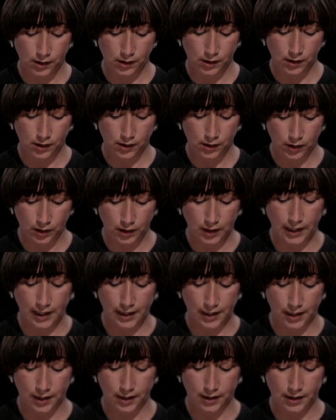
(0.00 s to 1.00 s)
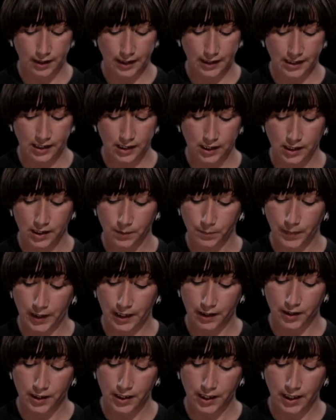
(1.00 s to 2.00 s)
certainly there is a
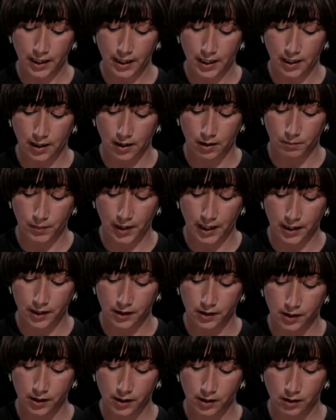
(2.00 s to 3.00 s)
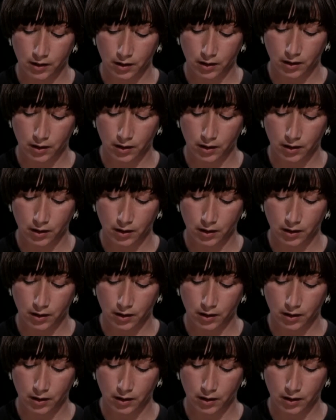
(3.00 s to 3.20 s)
disparity, and